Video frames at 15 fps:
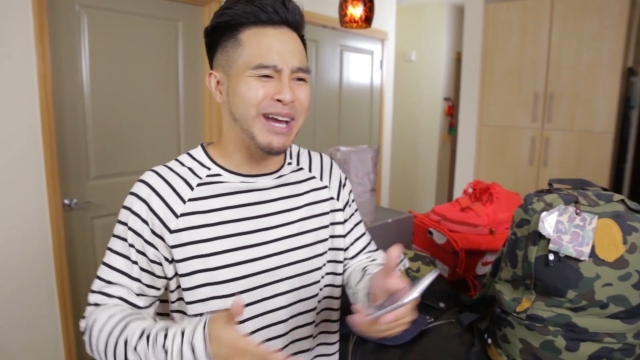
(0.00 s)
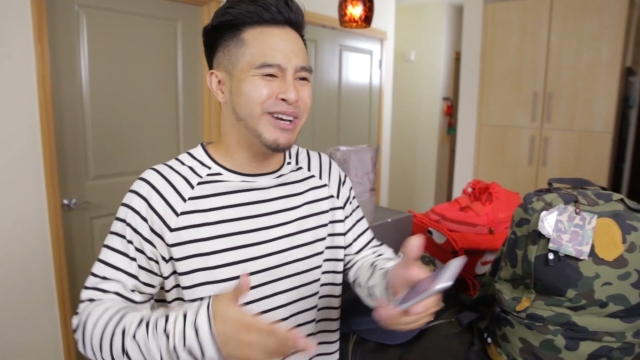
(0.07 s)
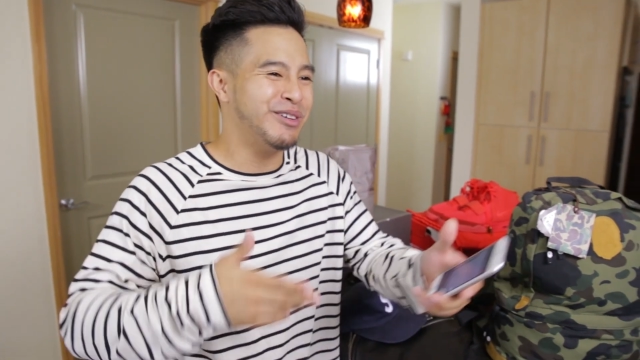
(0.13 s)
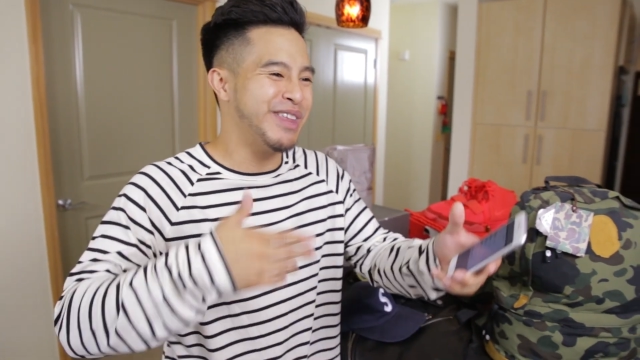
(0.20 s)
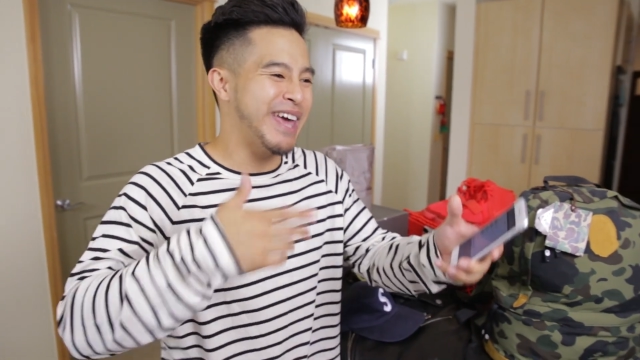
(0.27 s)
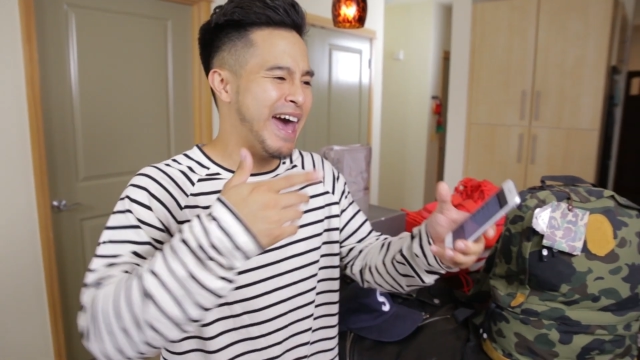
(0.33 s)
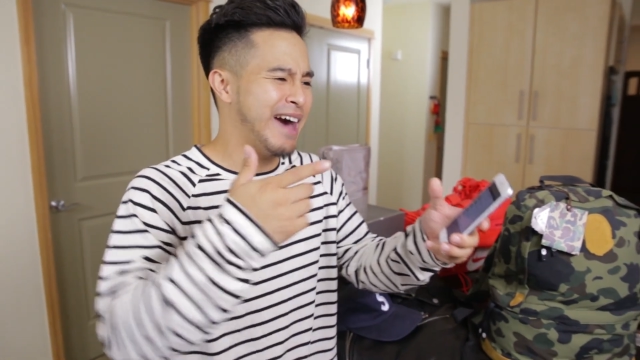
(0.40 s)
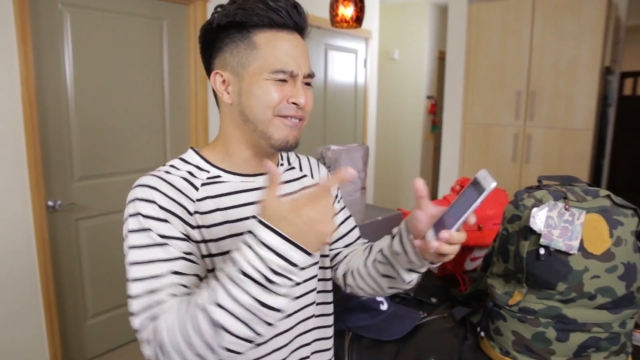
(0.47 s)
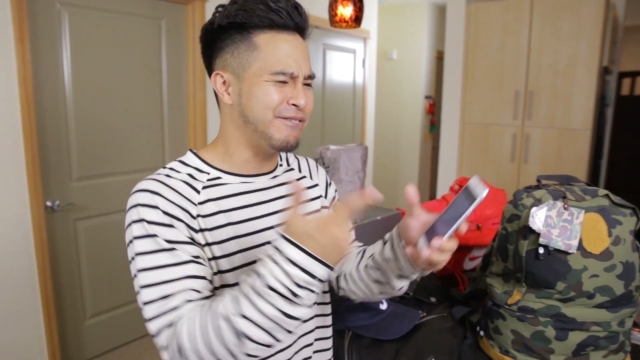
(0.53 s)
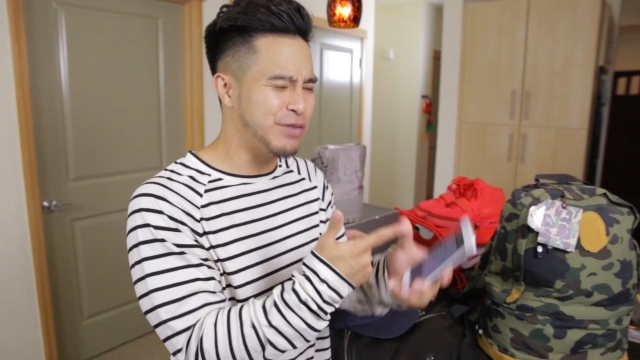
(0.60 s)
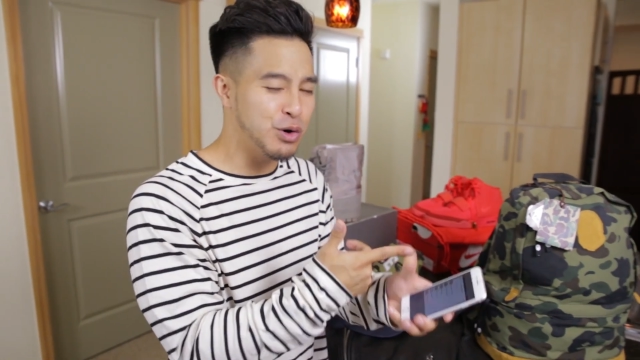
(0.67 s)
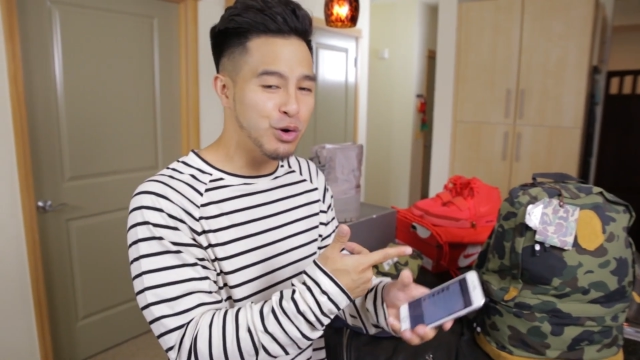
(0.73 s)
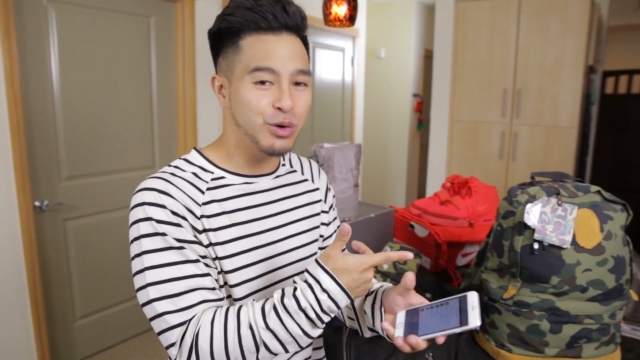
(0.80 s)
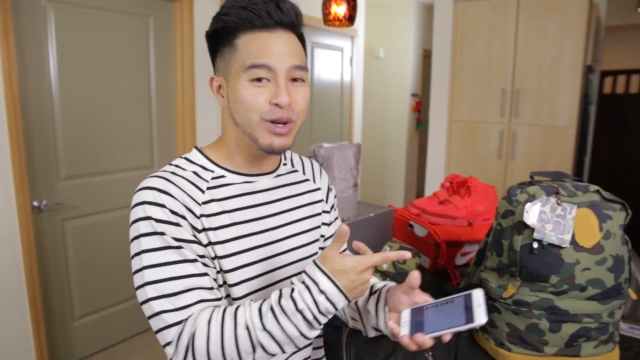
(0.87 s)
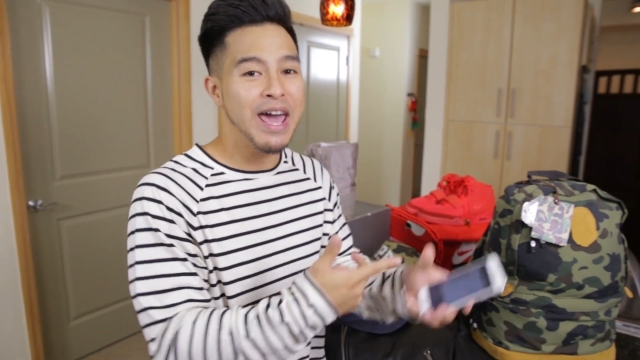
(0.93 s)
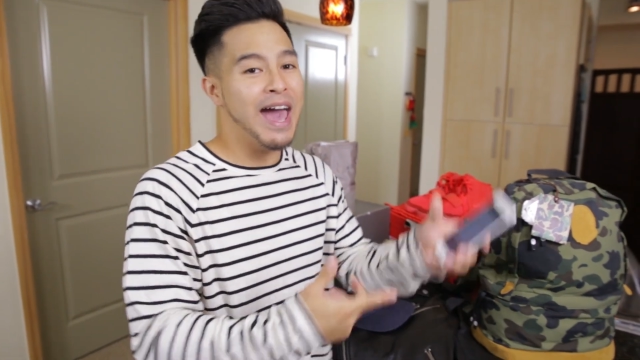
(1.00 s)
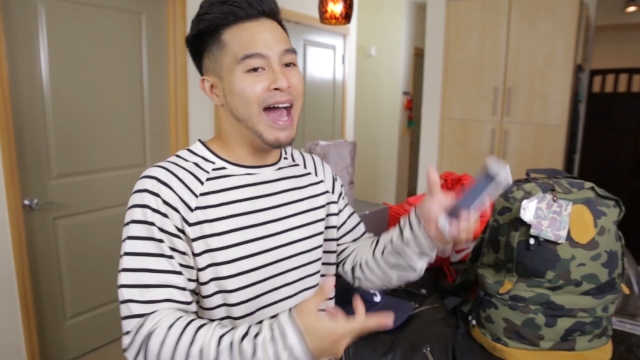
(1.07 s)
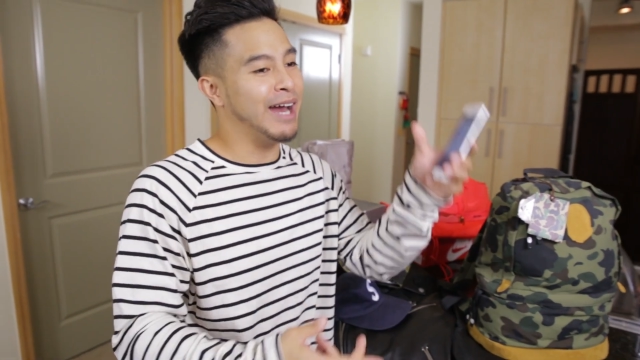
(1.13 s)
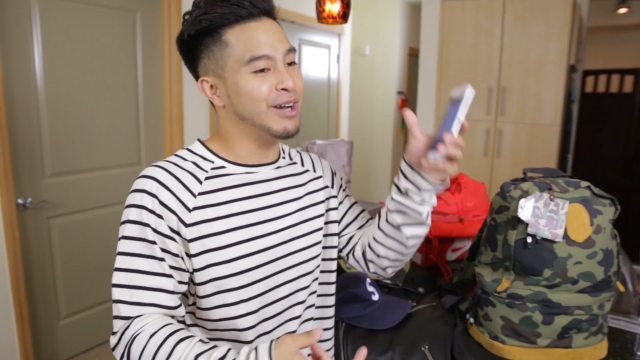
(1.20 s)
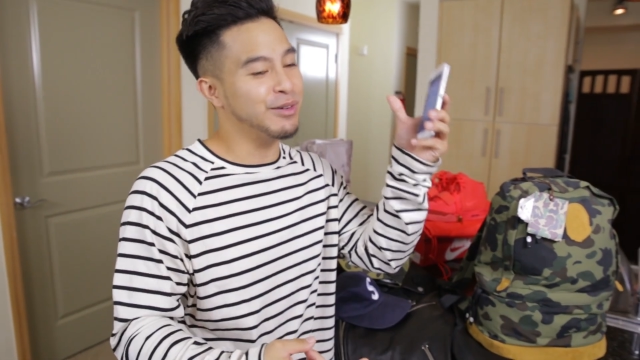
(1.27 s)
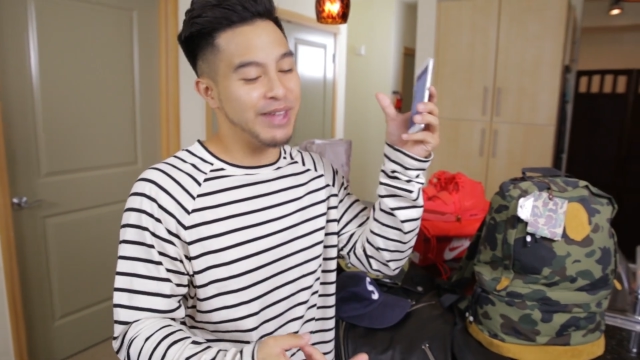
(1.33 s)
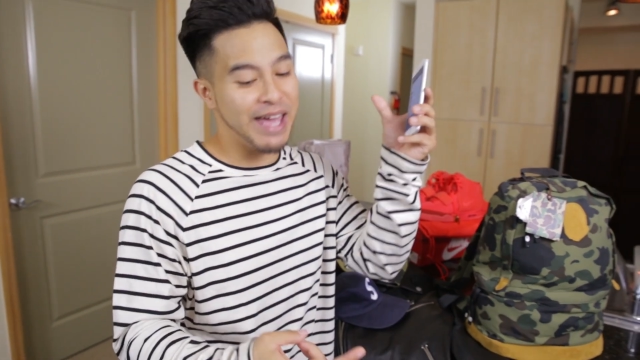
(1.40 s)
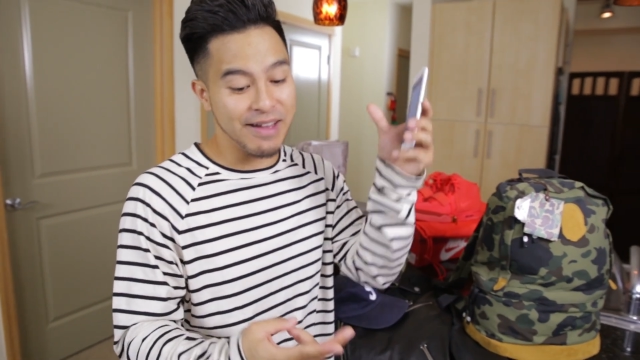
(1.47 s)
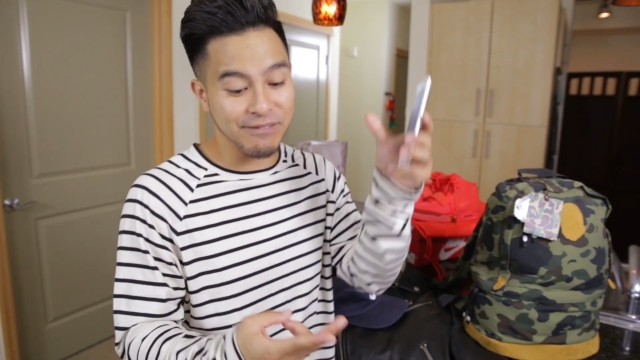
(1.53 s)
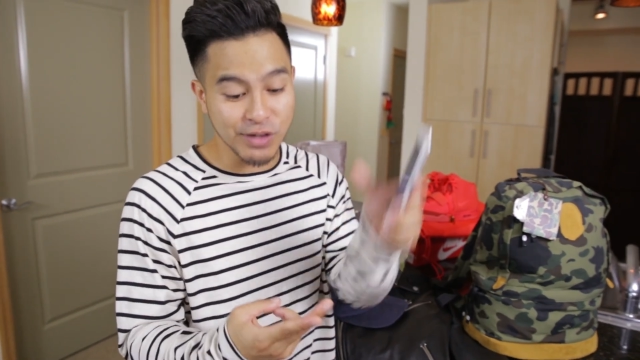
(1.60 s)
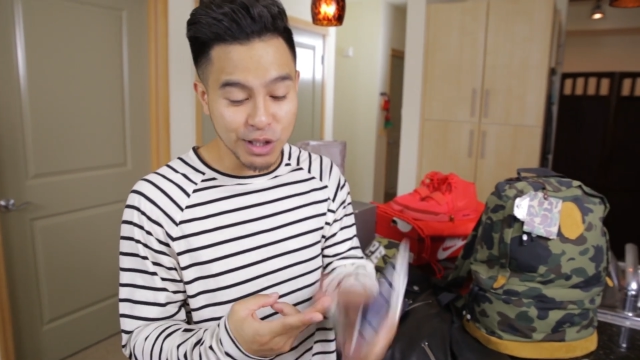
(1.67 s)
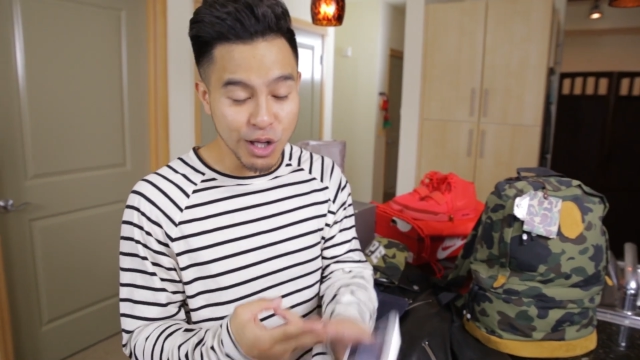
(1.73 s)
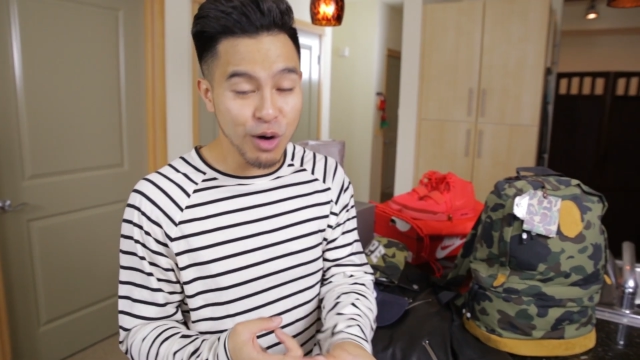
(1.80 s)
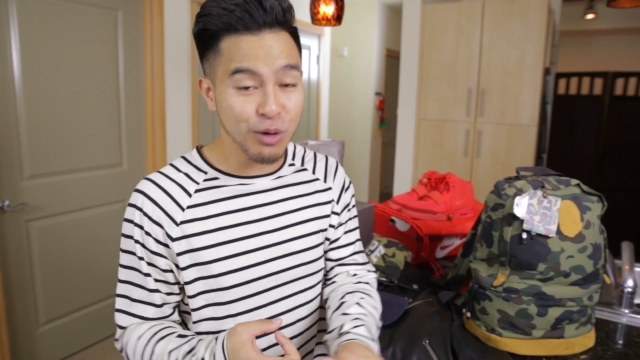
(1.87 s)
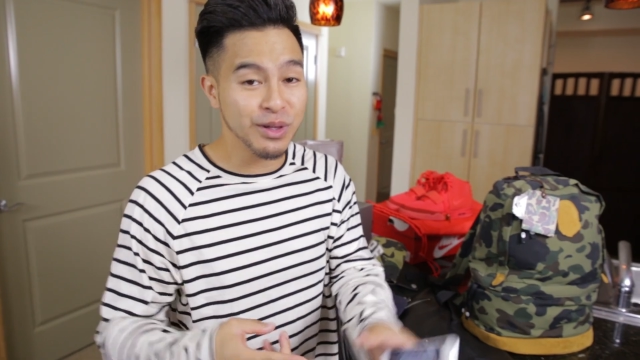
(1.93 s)
I know they have food, I know they have
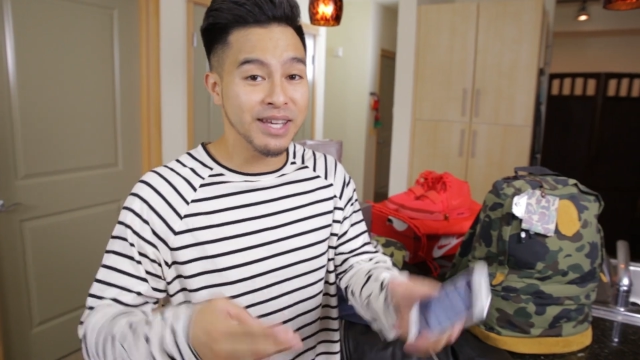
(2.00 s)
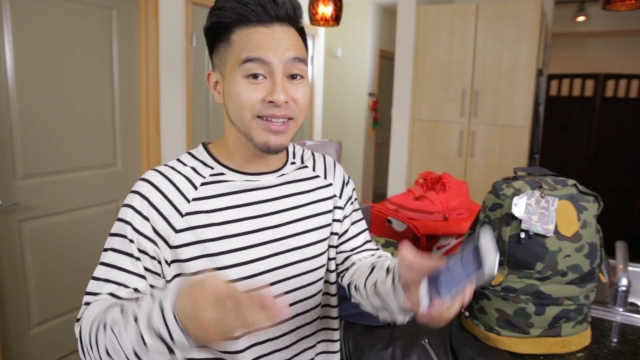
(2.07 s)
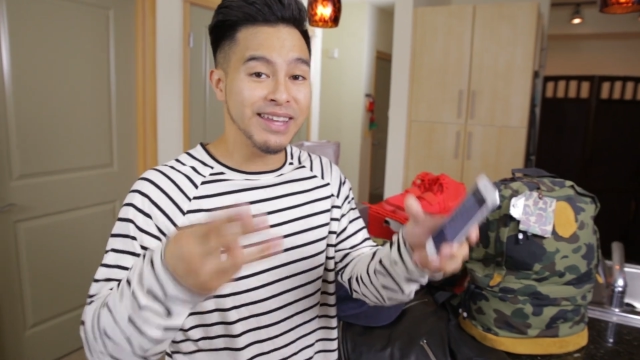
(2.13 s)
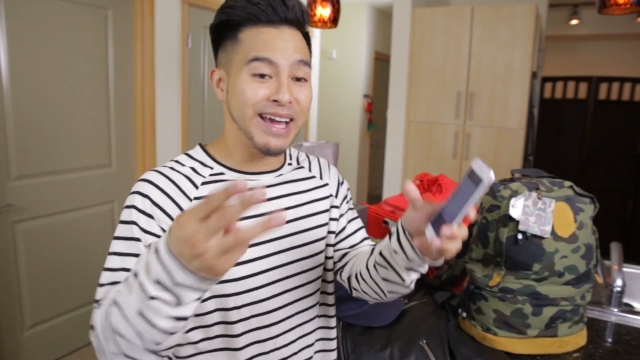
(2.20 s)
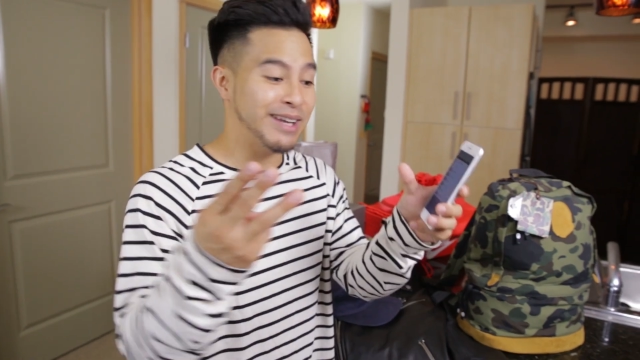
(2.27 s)
clothing,